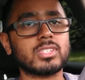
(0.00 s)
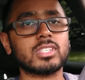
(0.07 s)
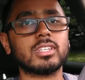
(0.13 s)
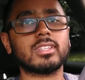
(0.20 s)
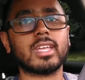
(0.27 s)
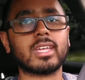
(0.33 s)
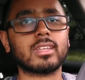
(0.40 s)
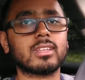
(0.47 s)
to
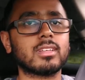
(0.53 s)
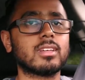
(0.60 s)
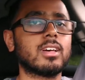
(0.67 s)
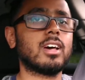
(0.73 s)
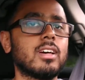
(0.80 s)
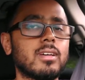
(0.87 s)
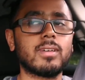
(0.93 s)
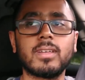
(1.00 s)
like
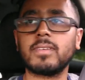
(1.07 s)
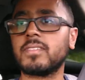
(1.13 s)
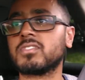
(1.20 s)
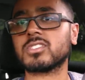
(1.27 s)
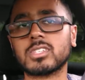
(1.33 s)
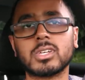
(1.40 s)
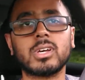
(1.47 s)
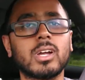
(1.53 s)
if
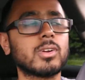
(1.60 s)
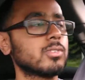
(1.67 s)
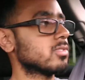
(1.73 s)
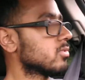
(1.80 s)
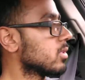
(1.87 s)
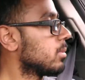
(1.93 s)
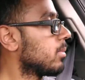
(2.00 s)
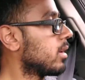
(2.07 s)
this car was
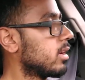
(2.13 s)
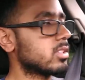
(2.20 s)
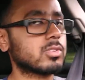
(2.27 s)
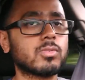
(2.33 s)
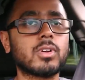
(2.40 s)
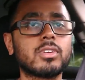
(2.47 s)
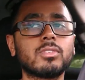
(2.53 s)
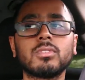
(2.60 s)
from
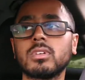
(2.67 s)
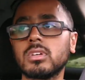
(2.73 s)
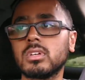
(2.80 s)
Toronto.